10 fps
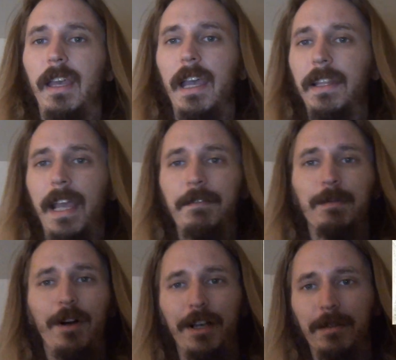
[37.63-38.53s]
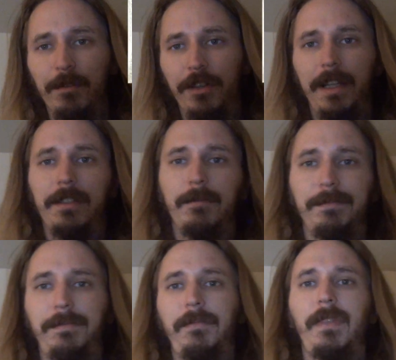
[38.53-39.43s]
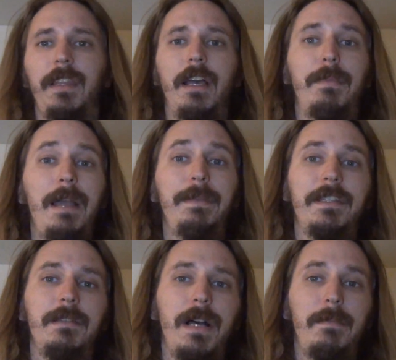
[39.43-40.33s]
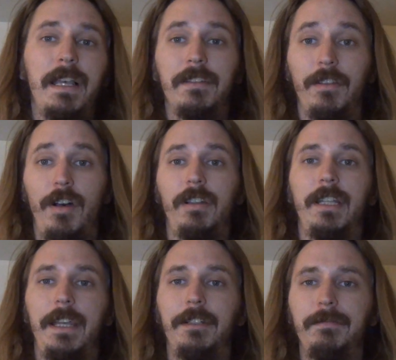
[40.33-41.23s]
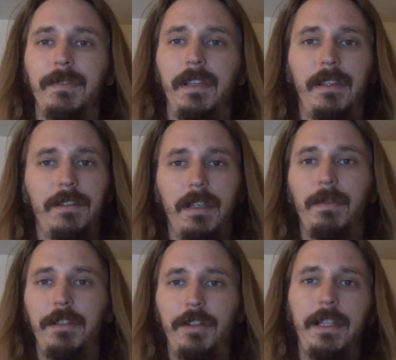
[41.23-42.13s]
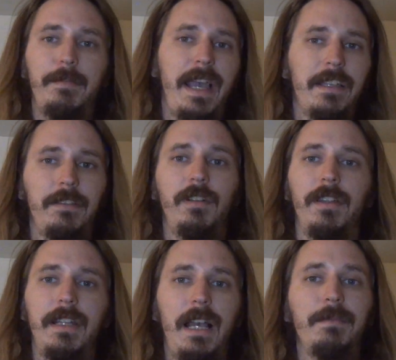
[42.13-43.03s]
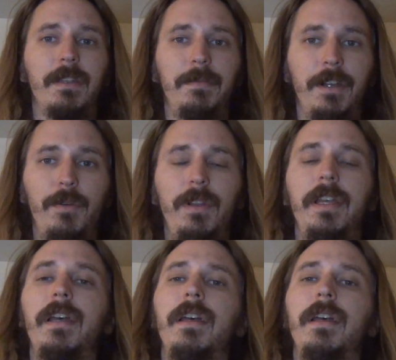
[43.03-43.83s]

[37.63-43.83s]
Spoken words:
And they have some awesome traits. Now my Pixie-Bob has a long tail. Some of the traits pass through all the time, some don't.